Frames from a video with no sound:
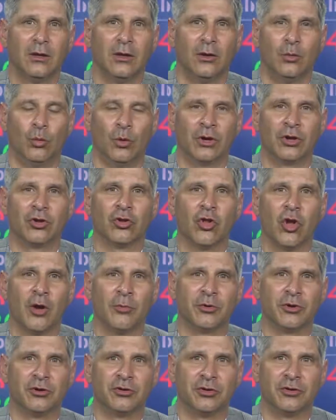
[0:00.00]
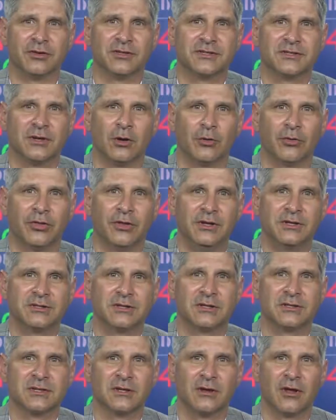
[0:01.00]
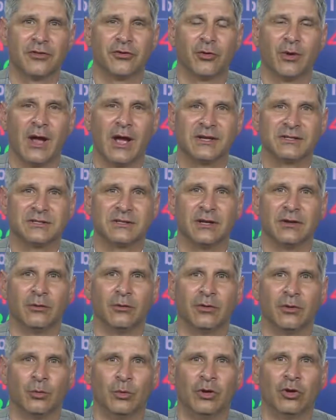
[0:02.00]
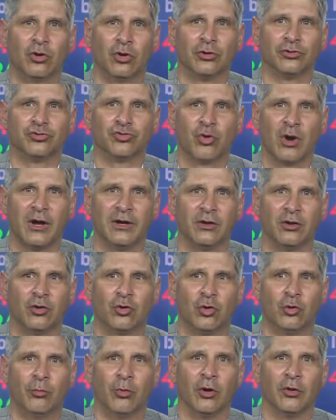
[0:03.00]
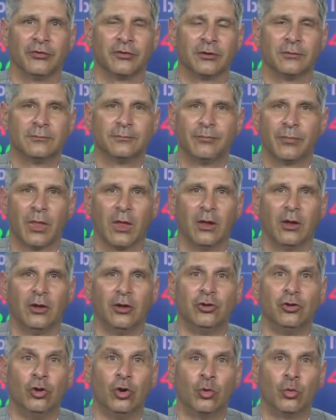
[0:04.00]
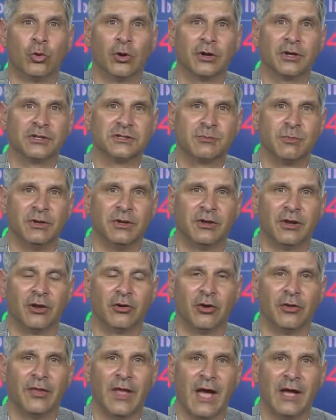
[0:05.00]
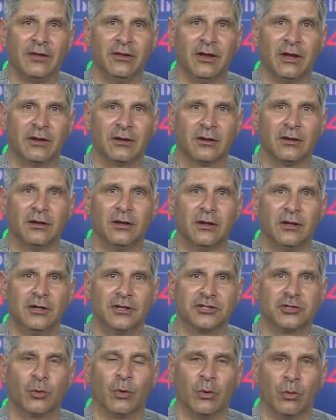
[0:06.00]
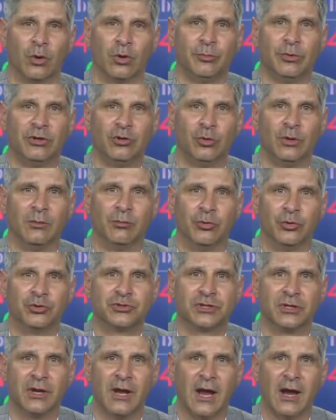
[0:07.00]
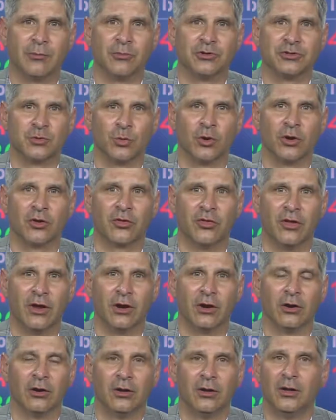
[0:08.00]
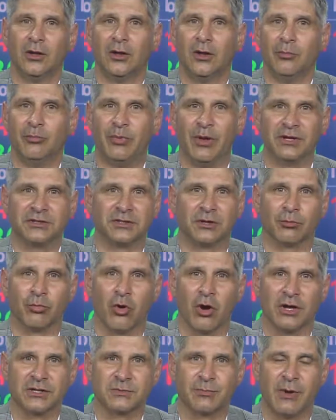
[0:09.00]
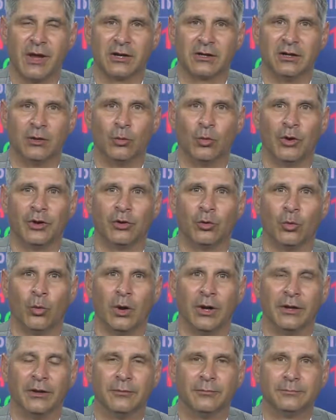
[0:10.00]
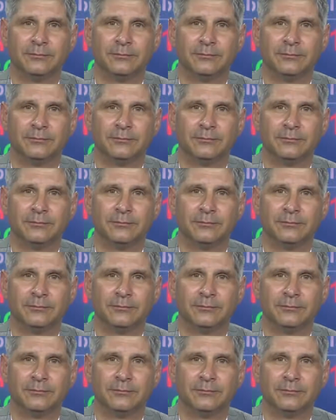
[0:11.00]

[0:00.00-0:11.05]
1 kilometer to the southeast is another asset that we call Dryden Cobalt. No work has been done on that yet, so we will be doing boots and hammers work there, basic prospecting 101.